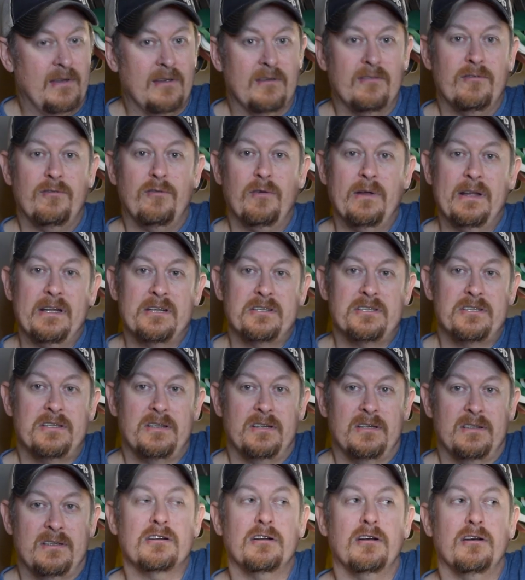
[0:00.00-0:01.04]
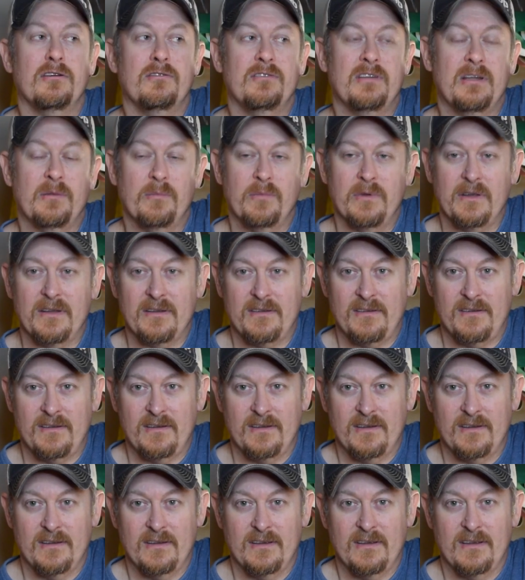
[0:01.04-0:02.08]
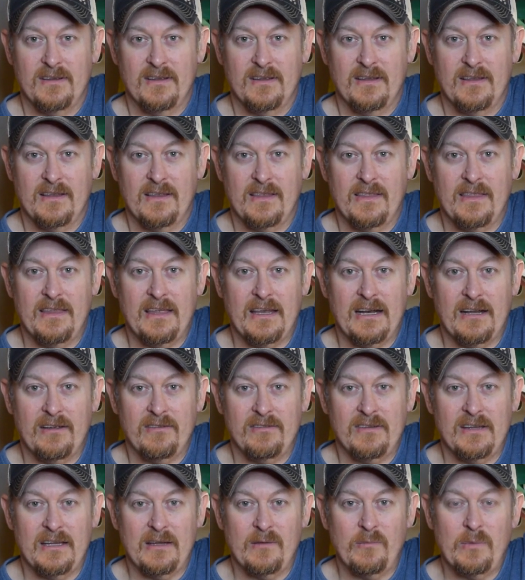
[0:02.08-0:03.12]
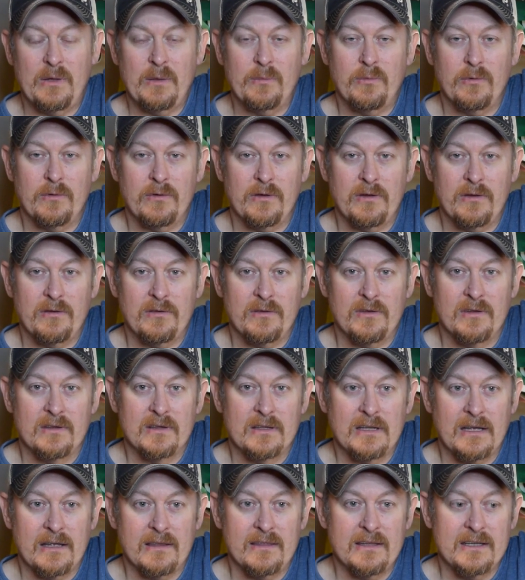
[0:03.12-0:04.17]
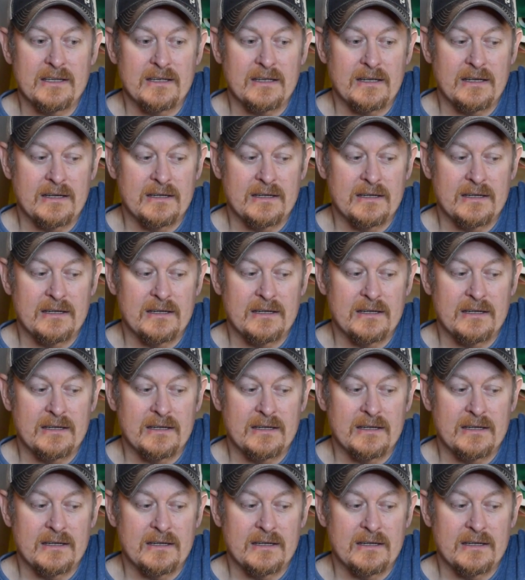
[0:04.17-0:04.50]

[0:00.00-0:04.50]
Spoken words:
French curve templates that I've seen people use. I think